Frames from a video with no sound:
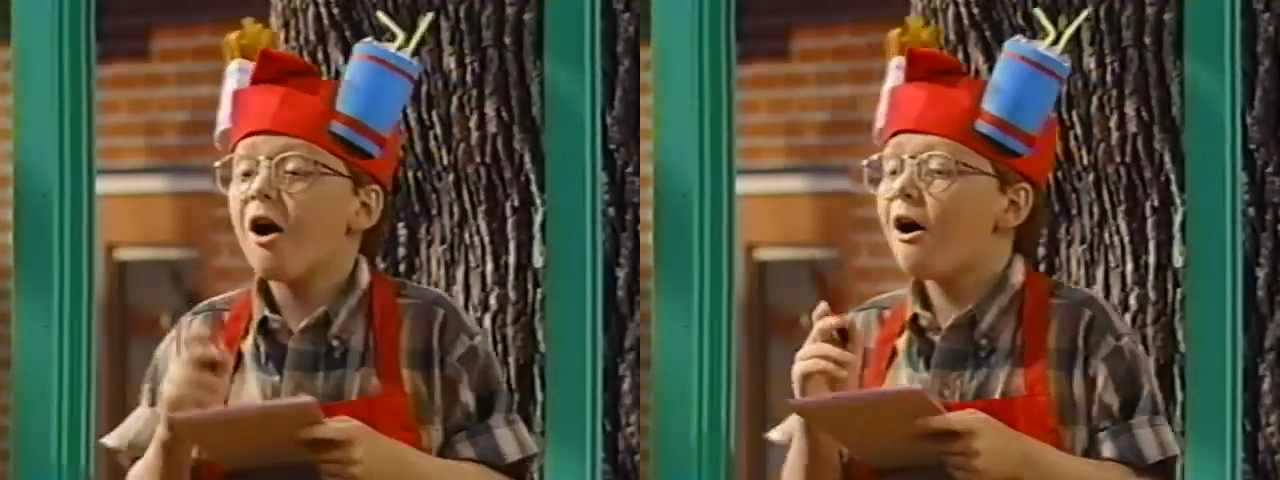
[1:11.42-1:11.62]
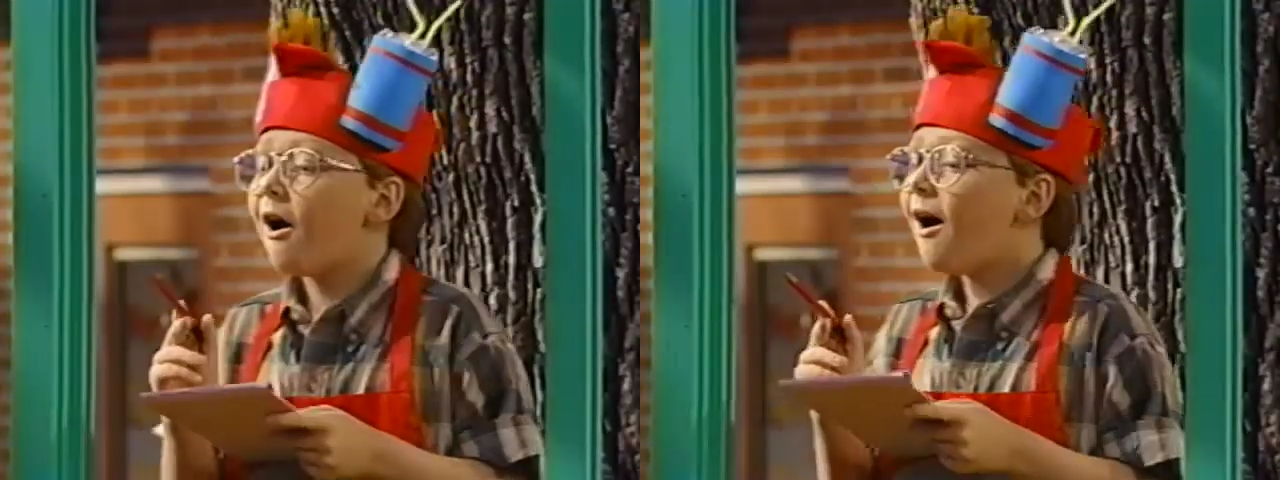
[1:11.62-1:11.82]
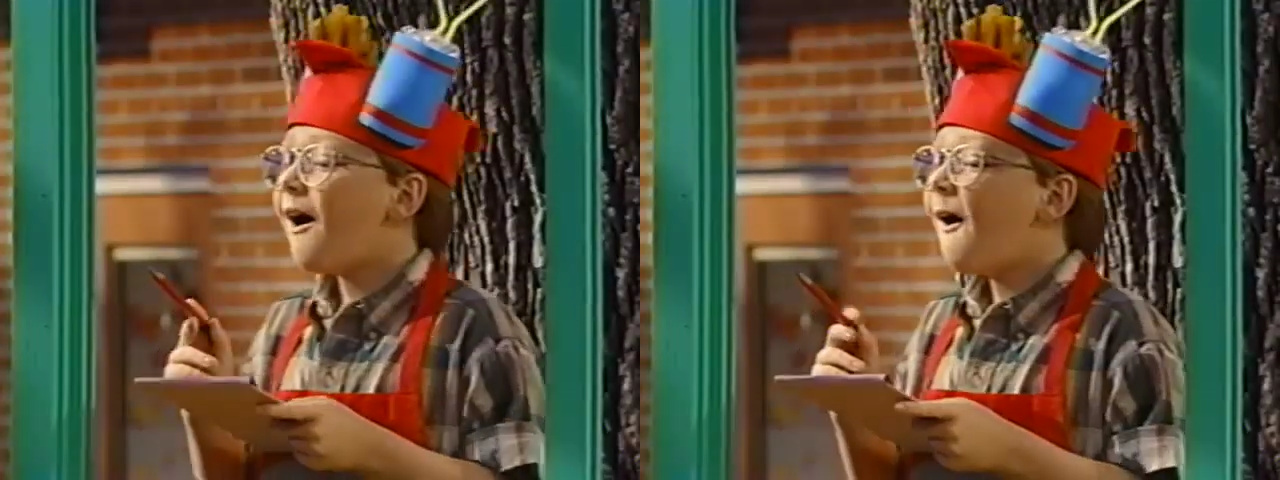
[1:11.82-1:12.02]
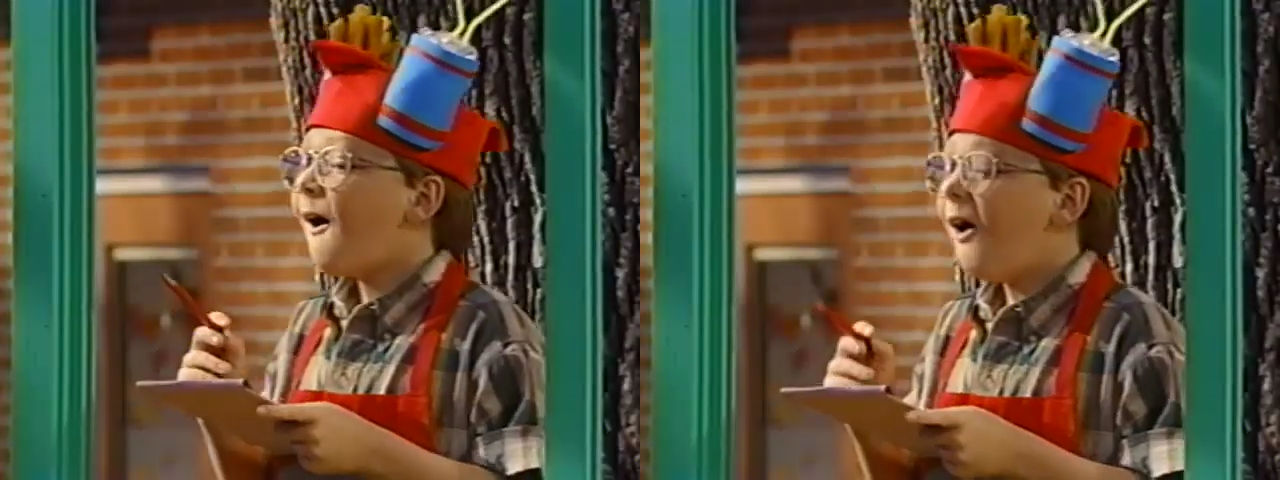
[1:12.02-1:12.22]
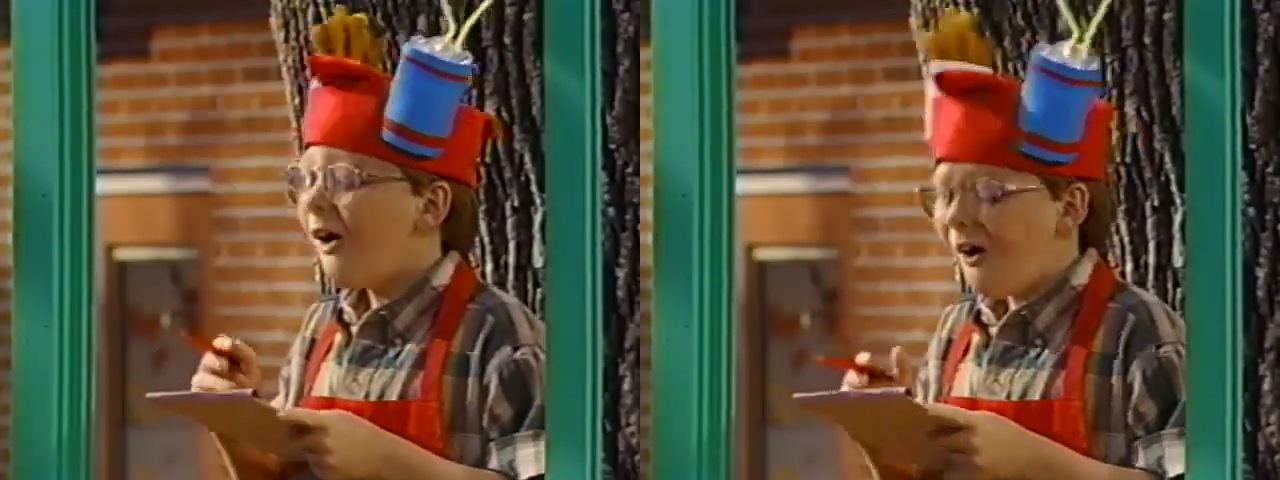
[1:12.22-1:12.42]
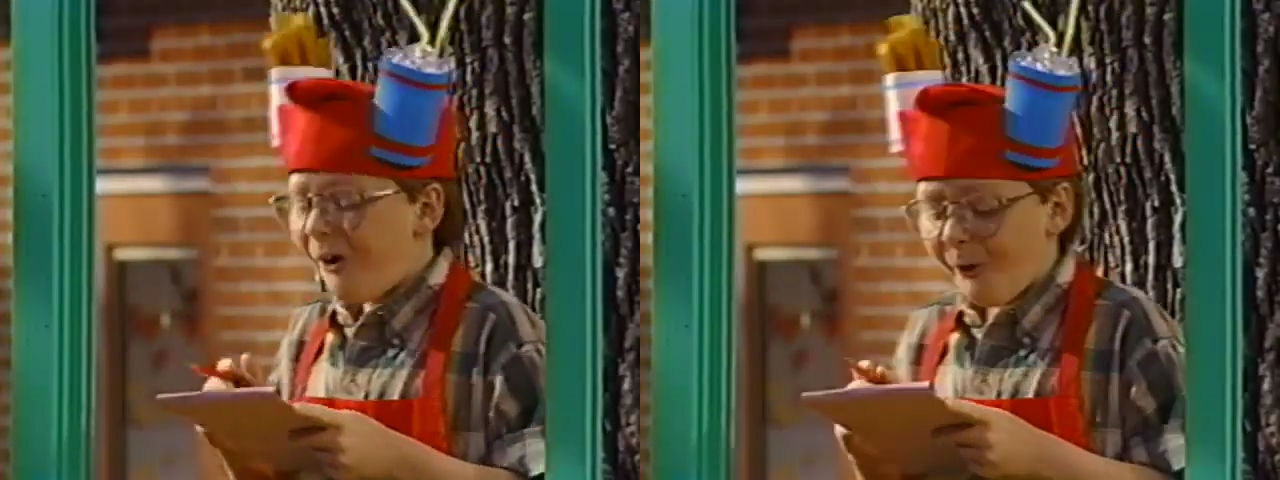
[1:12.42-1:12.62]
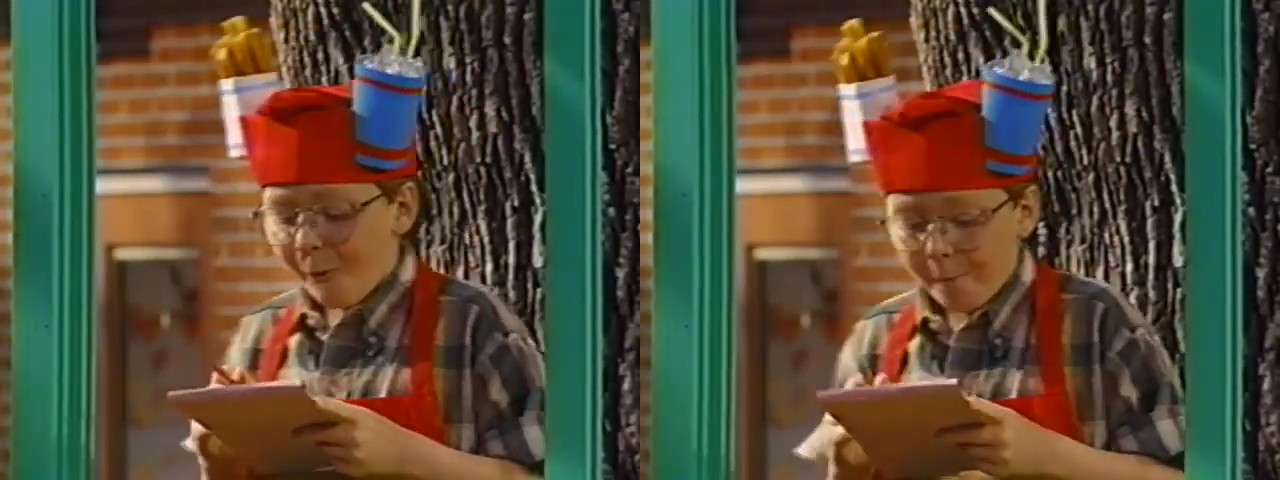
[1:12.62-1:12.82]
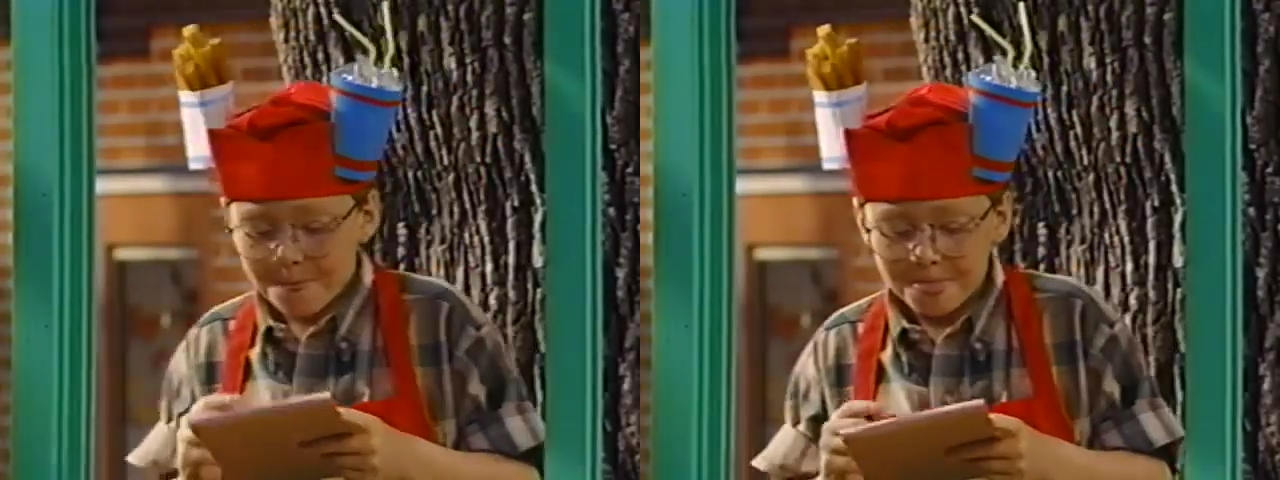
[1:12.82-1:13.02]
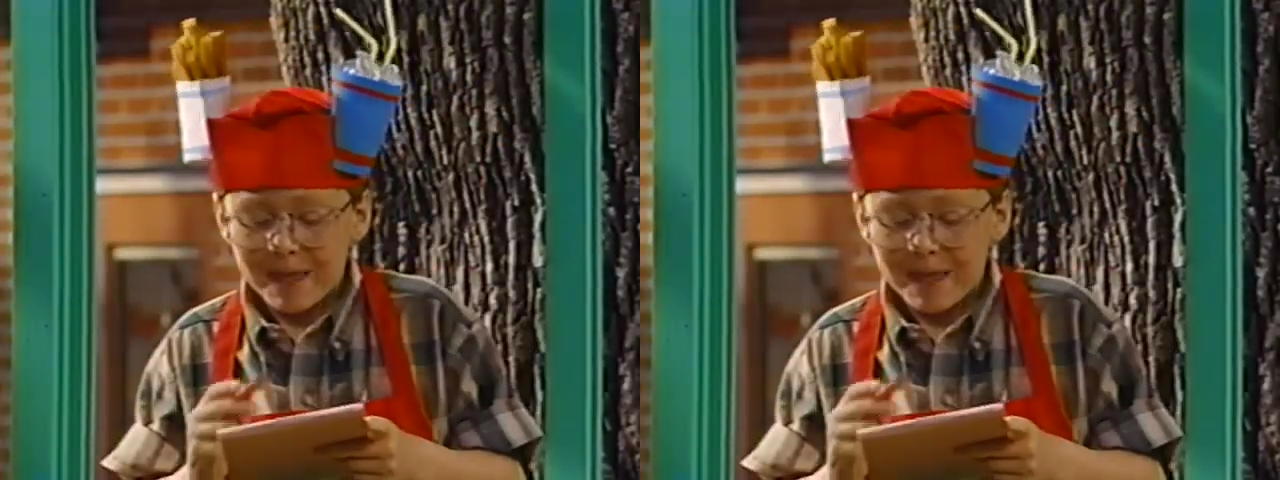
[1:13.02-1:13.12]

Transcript: Oh,